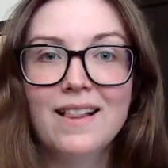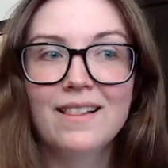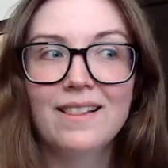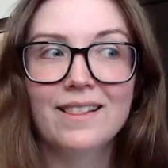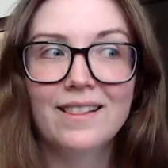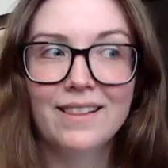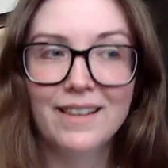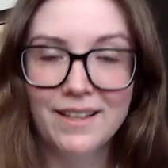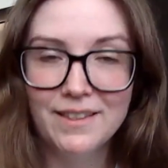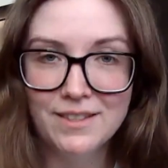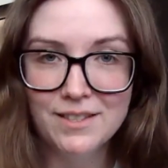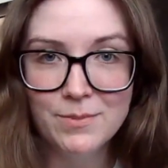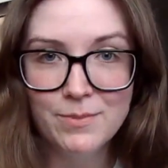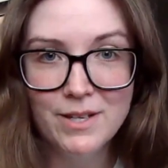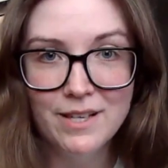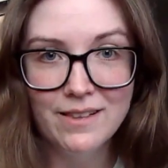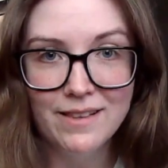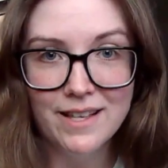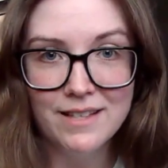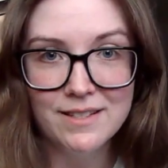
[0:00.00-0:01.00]
Let this be
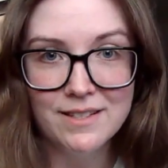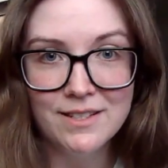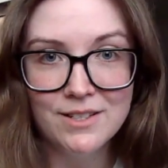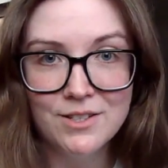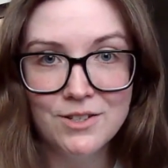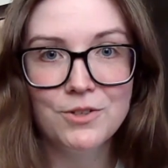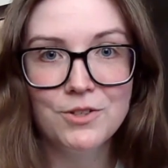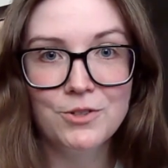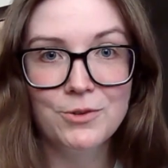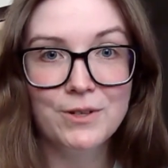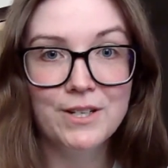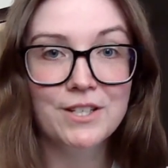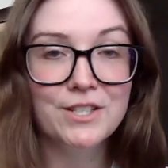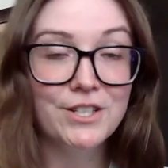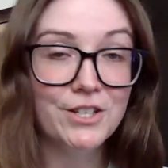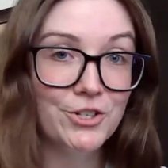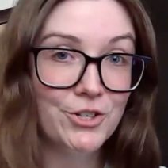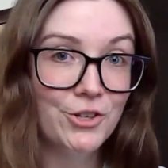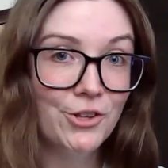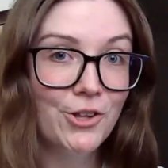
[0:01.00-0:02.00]
a lesson. Doing
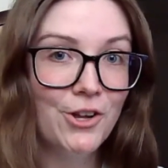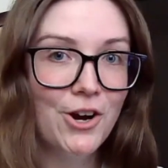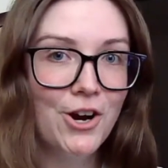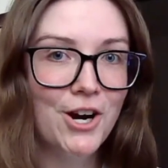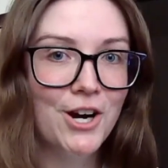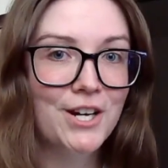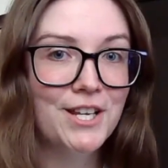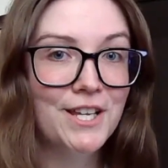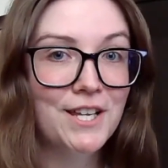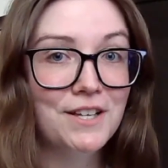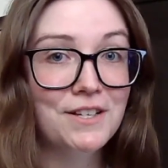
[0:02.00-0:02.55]
digital art